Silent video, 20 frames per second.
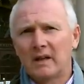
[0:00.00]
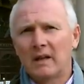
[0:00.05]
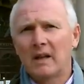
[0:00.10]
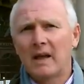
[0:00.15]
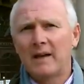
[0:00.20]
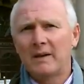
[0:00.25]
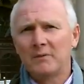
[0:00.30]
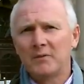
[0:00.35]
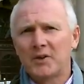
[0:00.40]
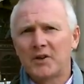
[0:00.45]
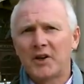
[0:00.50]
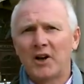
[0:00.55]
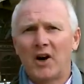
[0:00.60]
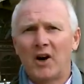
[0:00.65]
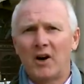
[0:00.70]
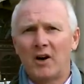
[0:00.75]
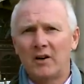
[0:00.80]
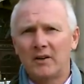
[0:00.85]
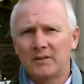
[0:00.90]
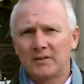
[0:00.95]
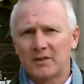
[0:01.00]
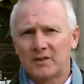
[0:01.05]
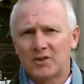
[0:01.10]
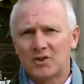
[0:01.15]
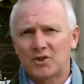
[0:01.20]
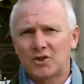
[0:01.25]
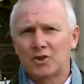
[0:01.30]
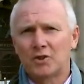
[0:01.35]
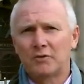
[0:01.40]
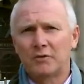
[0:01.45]
clown car
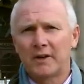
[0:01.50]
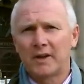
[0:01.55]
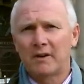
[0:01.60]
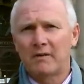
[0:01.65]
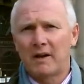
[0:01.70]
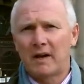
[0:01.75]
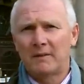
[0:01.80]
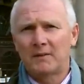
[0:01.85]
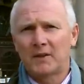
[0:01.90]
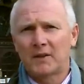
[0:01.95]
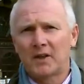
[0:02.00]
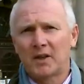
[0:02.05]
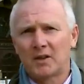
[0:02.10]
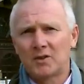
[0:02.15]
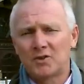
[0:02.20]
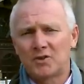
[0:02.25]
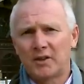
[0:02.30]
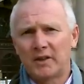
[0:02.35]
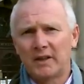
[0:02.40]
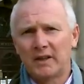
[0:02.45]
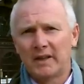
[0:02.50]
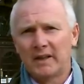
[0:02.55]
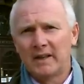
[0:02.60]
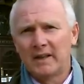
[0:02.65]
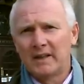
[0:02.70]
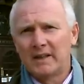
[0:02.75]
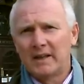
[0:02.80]
that's touring around the country,